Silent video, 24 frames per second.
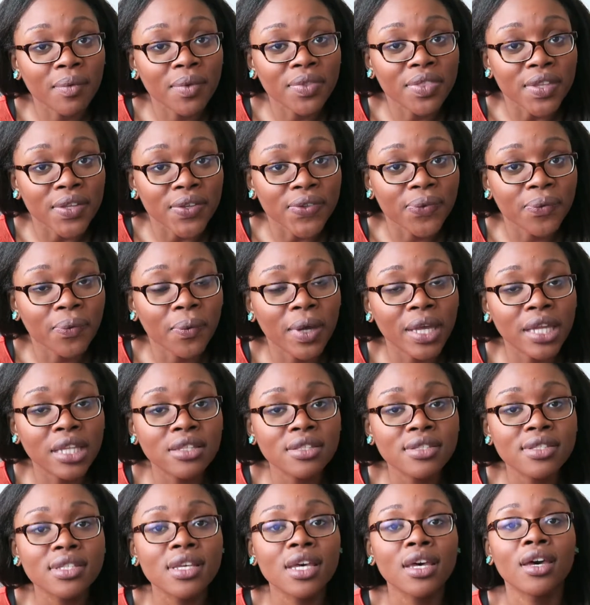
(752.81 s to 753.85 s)
with these
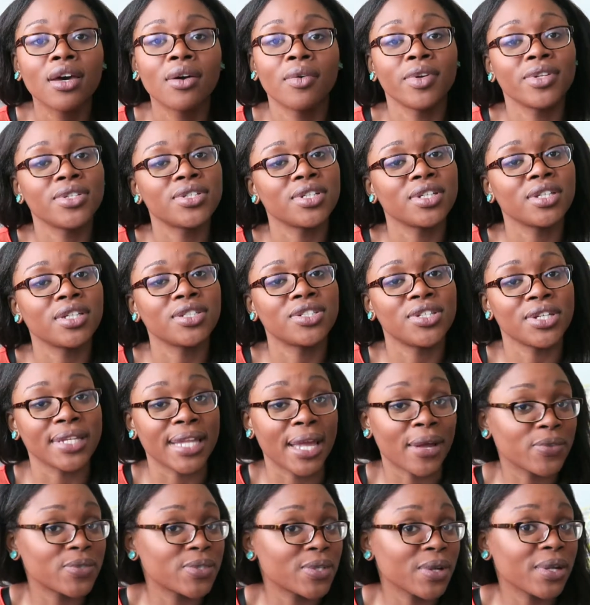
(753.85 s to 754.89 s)
twins, when she
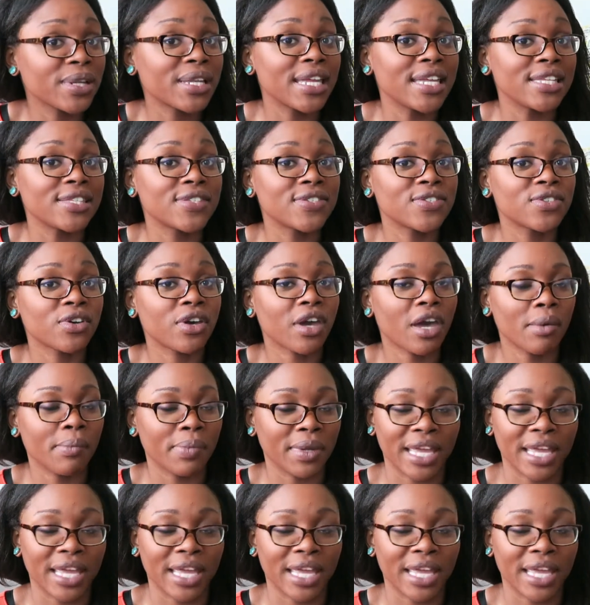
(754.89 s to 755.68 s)
announced it on Instagram.